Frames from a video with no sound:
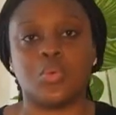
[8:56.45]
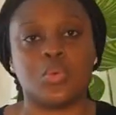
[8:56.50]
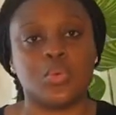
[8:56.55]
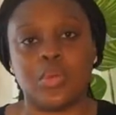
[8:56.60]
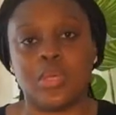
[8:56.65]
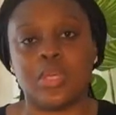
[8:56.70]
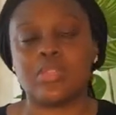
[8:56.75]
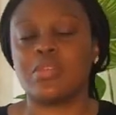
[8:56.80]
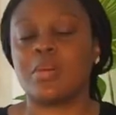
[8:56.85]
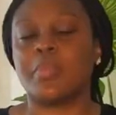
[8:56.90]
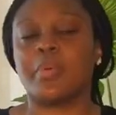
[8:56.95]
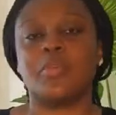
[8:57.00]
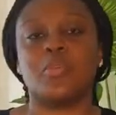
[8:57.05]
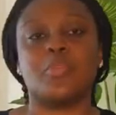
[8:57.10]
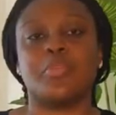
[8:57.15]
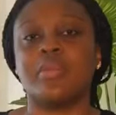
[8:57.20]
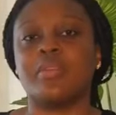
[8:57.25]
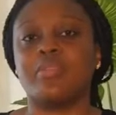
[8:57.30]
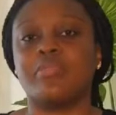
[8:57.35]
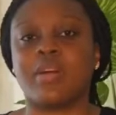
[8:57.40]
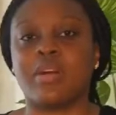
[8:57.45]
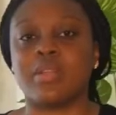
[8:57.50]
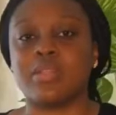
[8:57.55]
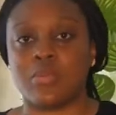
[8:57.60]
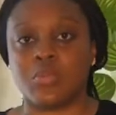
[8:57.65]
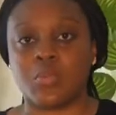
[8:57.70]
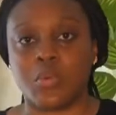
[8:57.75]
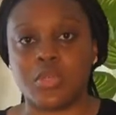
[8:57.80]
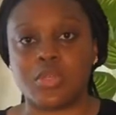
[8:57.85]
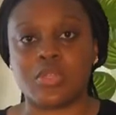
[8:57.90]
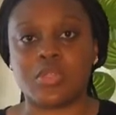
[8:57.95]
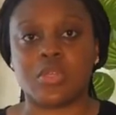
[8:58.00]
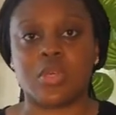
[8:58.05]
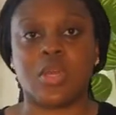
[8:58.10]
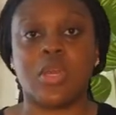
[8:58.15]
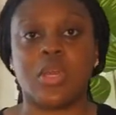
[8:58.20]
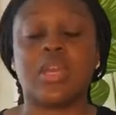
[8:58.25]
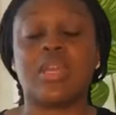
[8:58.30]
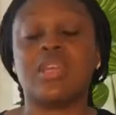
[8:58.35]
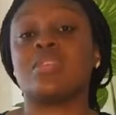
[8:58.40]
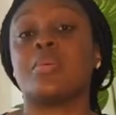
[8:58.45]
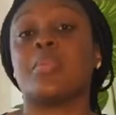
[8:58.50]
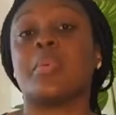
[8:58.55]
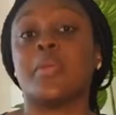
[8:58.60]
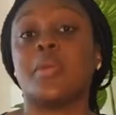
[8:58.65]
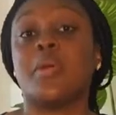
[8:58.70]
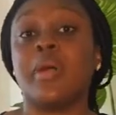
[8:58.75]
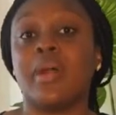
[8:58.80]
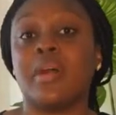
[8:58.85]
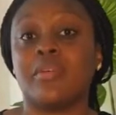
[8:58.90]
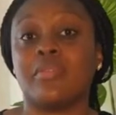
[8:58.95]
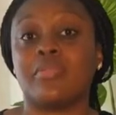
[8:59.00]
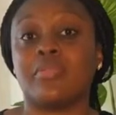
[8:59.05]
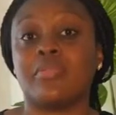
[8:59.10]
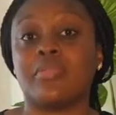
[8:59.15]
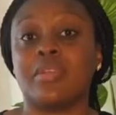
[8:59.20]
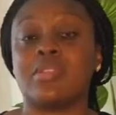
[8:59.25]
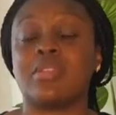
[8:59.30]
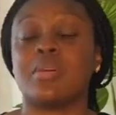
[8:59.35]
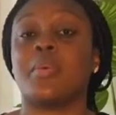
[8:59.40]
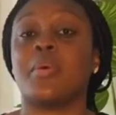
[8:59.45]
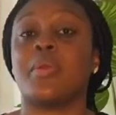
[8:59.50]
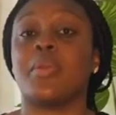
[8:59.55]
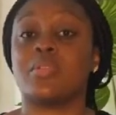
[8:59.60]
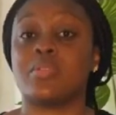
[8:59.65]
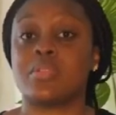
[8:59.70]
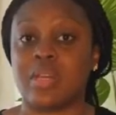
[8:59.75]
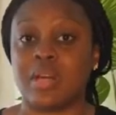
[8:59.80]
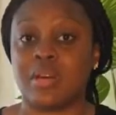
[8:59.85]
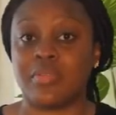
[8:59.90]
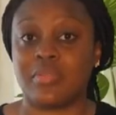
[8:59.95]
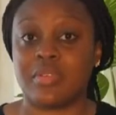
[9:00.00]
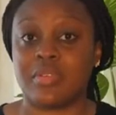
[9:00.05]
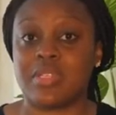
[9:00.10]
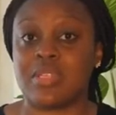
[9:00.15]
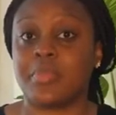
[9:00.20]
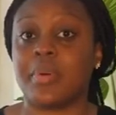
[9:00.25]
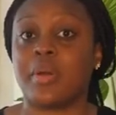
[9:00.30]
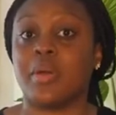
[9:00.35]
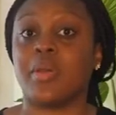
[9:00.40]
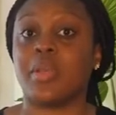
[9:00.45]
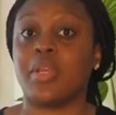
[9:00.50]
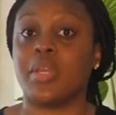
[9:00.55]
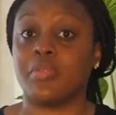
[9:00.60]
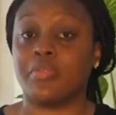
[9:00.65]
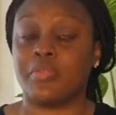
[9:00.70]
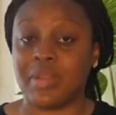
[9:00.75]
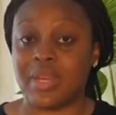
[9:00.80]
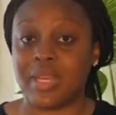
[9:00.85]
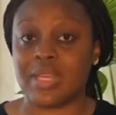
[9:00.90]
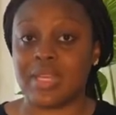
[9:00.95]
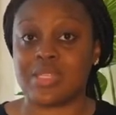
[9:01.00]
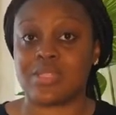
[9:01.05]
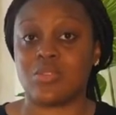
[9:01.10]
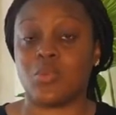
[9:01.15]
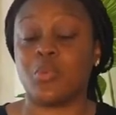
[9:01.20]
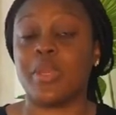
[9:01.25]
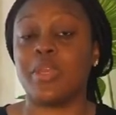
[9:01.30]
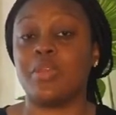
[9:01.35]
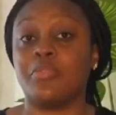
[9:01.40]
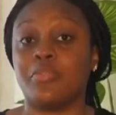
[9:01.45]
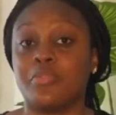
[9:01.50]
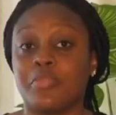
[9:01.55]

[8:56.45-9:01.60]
It's not about you being fat and what. It's about your health. It's about yourself. It's about your feelings, the way you feel.